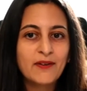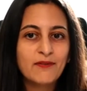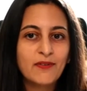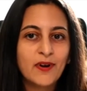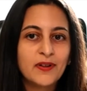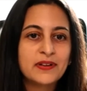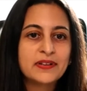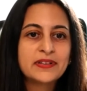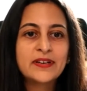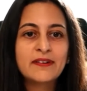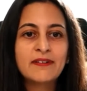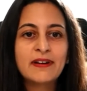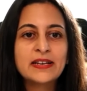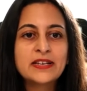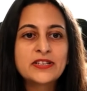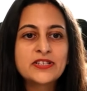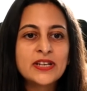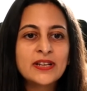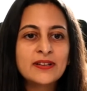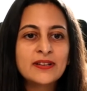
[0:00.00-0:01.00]
volunteer at a
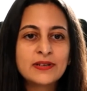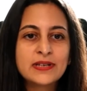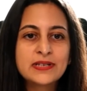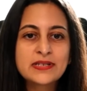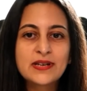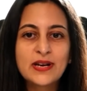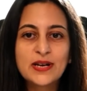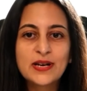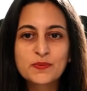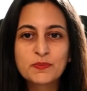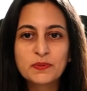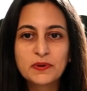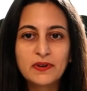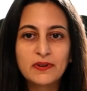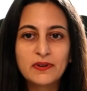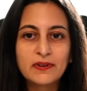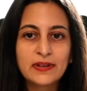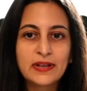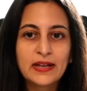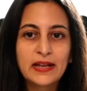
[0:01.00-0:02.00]
children's
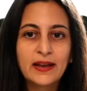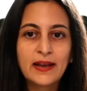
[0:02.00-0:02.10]
hospital.